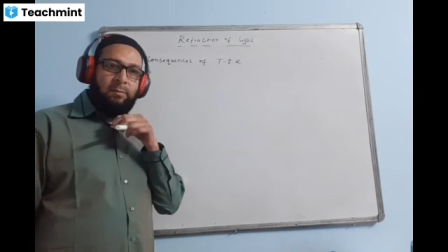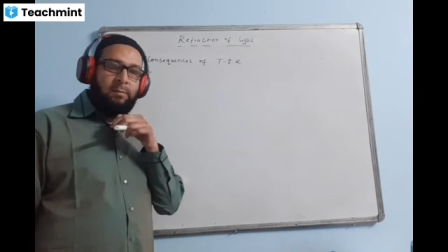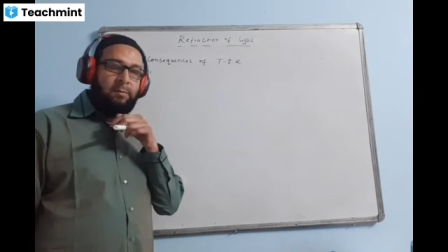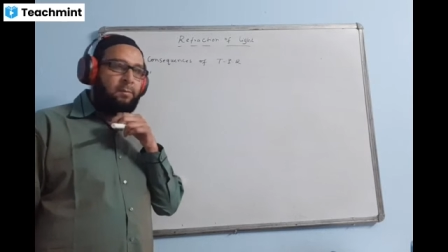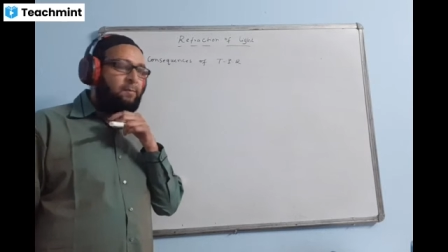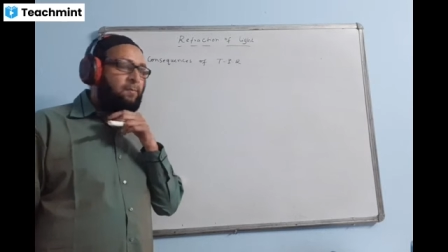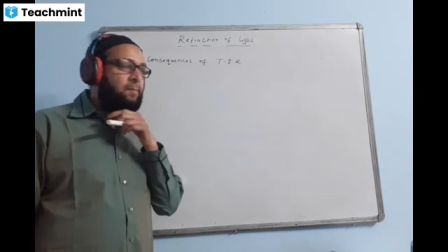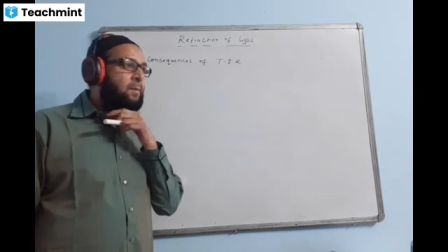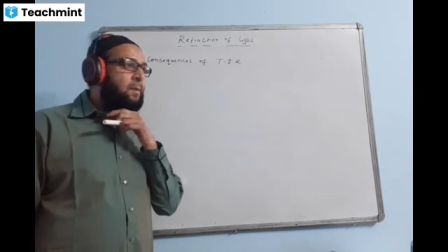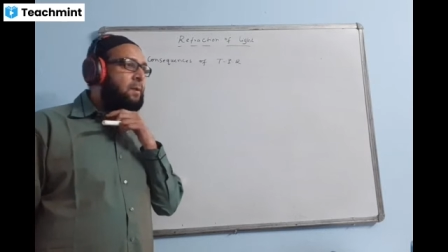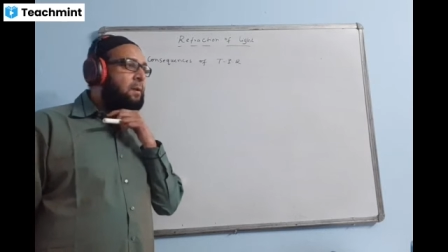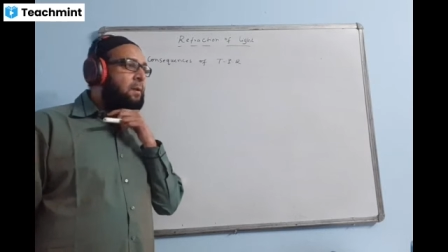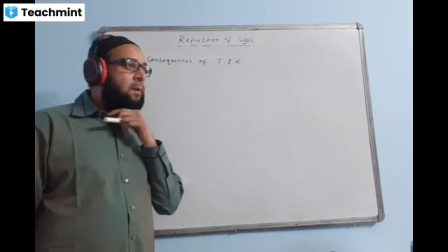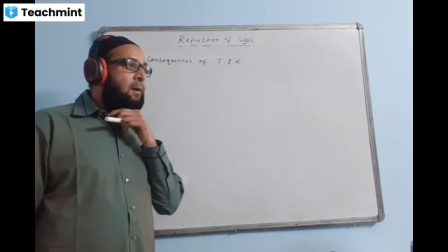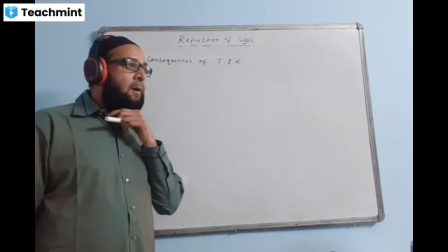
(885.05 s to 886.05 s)
Appears
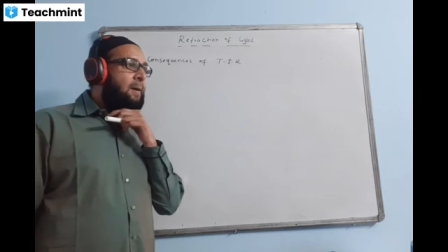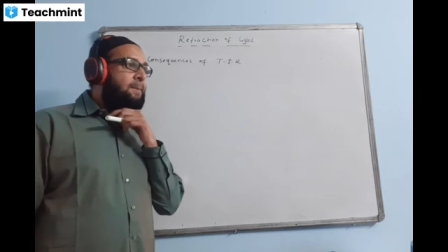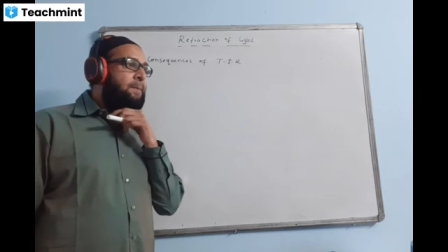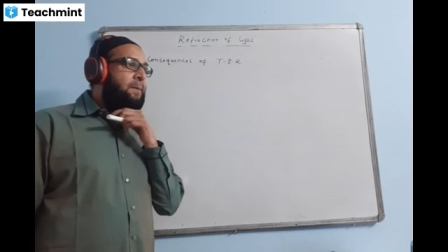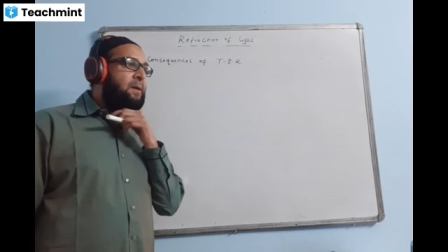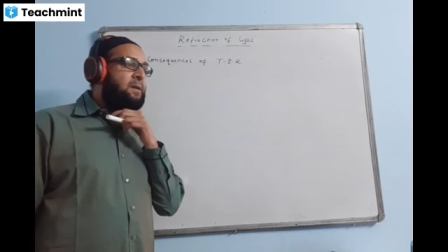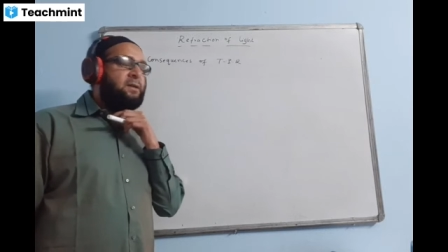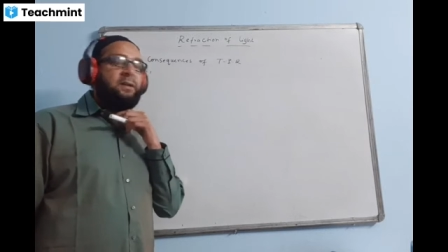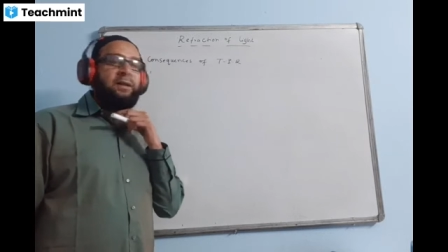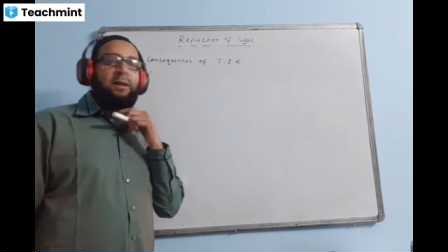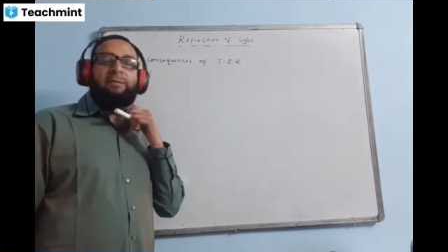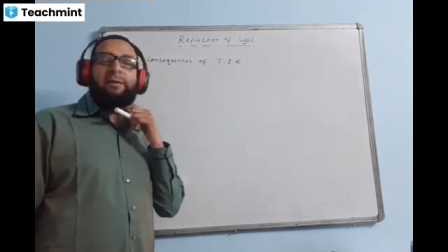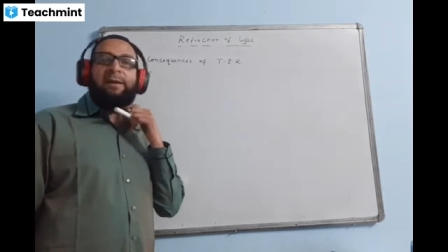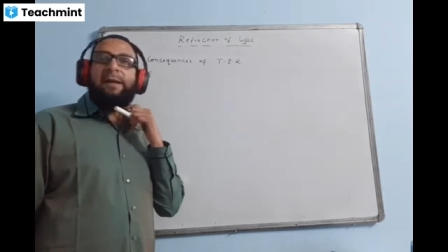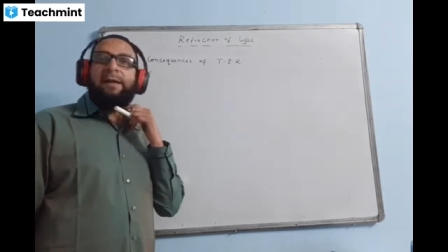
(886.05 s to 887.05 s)
silvery at the
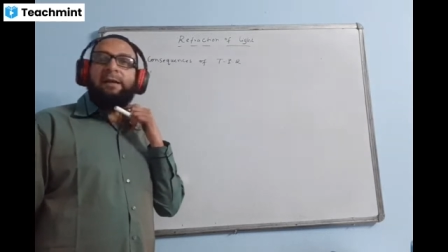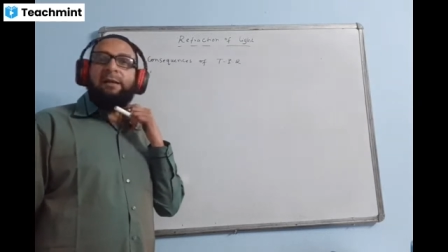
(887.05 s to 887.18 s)
top.